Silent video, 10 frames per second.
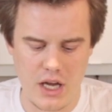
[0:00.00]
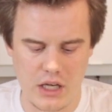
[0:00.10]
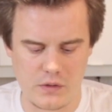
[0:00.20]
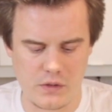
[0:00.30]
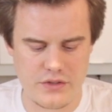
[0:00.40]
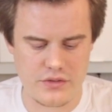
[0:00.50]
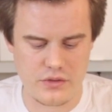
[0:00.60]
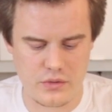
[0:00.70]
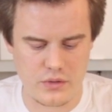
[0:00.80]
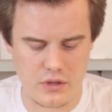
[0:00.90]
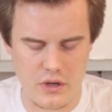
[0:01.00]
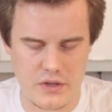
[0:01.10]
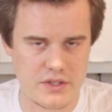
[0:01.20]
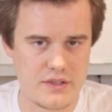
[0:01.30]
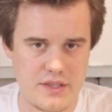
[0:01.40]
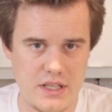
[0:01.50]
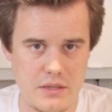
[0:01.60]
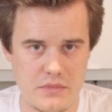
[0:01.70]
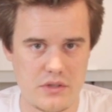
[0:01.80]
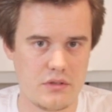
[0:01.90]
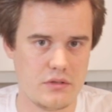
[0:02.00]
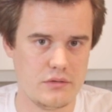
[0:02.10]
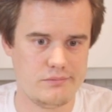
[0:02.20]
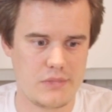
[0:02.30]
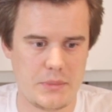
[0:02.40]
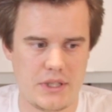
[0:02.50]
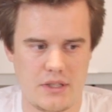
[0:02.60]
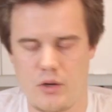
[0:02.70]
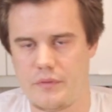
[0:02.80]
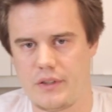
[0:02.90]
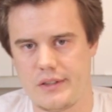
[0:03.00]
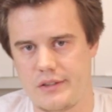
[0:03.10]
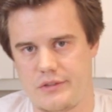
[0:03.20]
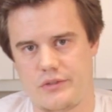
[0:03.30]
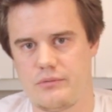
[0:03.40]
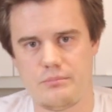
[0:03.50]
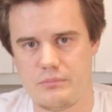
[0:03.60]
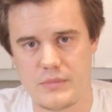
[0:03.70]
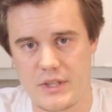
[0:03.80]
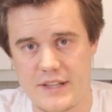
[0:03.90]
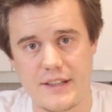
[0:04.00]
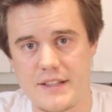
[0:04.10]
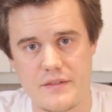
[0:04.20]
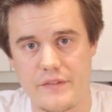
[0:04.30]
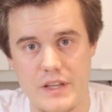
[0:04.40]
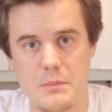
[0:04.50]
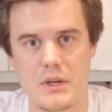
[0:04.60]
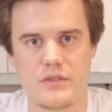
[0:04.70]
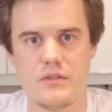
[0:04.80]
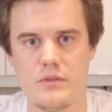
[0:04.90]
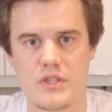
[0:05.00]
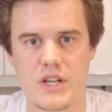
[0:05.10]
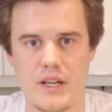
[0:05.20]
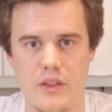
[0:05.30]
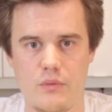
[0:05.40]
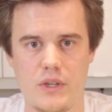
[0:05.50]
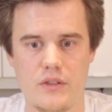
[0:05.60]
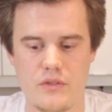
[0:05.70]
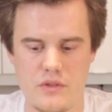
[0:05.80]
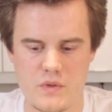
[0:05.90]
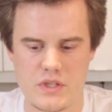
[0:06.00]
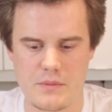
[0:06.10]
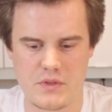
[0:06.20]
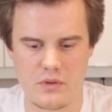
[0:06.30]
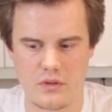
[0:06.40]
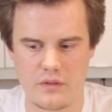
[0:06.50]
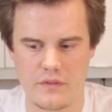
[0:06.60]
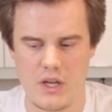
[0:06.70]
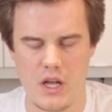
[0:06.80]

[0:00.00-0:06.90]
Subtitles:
I've also asked the team to maybe, hopefully, at least some feedback to Shining 3D to do some sort of